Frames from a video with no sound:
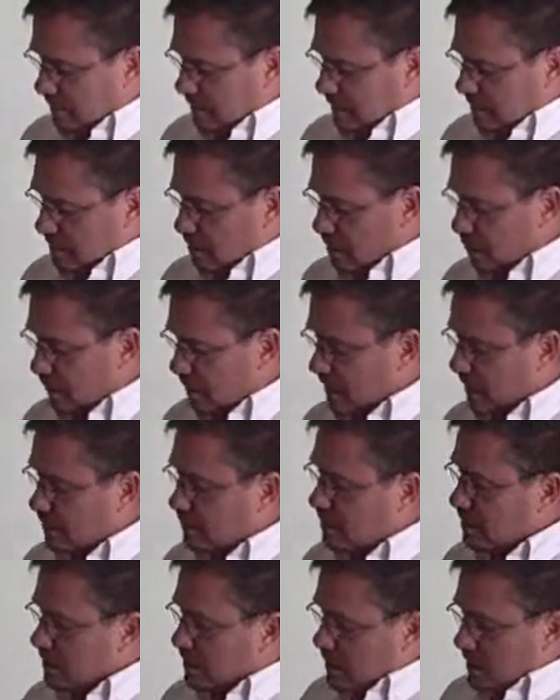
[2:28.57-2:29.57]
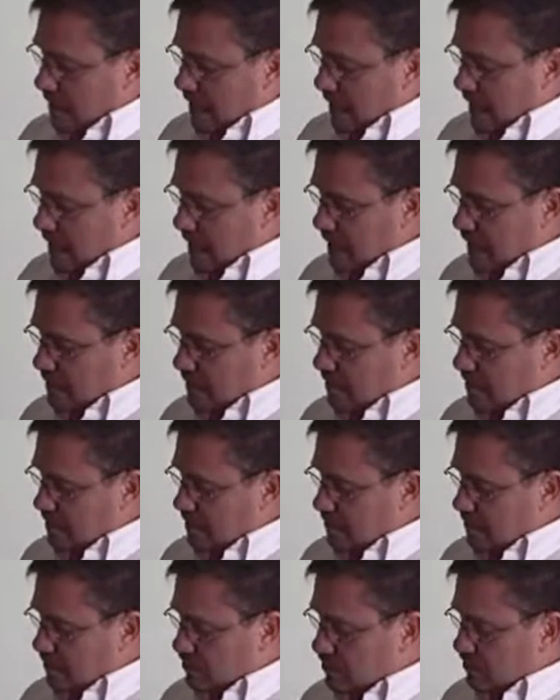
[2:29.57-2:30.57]
get all the way down.
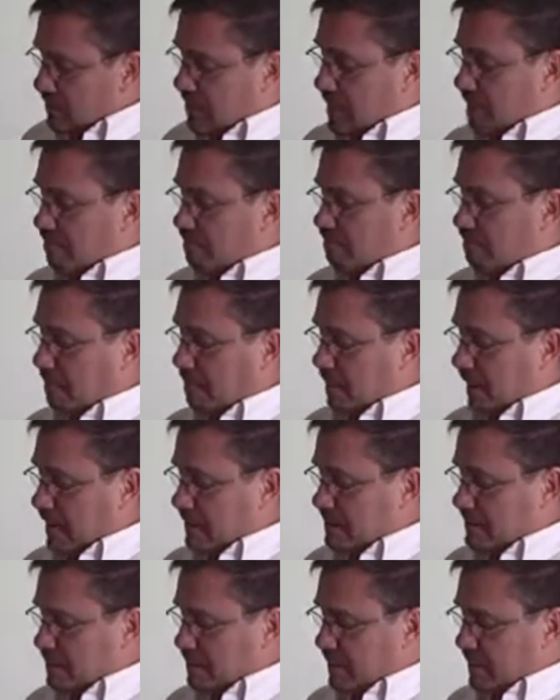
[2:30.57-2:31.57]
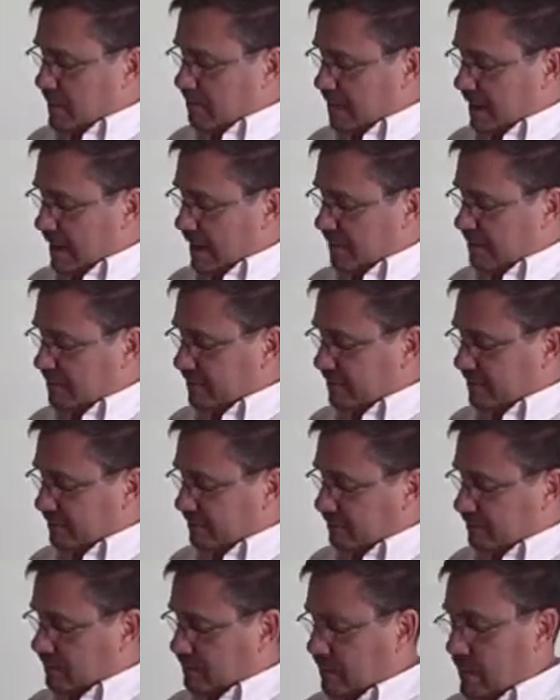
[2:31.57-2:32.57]
And G, I guess I'll pick 5.
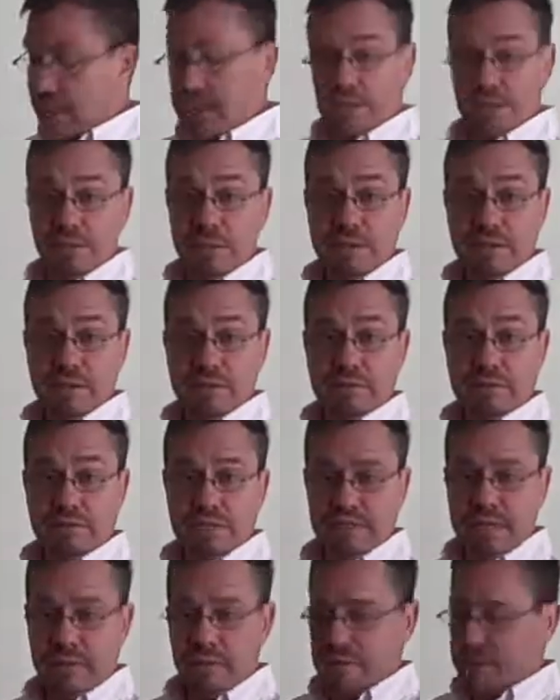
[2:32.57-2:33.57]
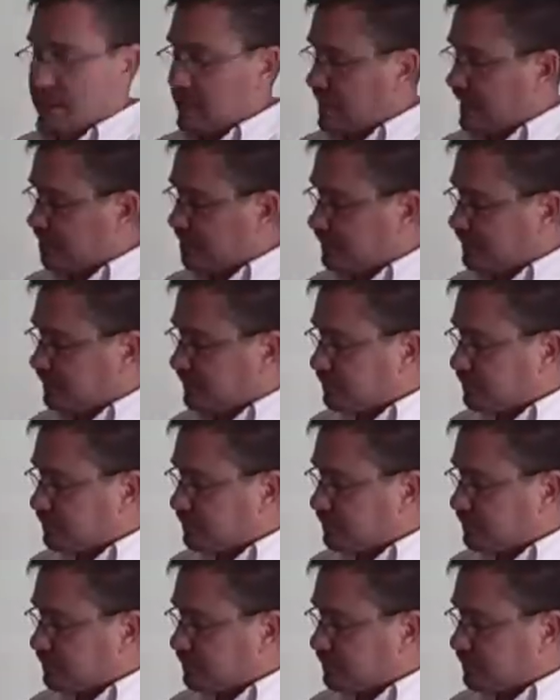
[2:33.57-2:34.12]
That's one number that's left.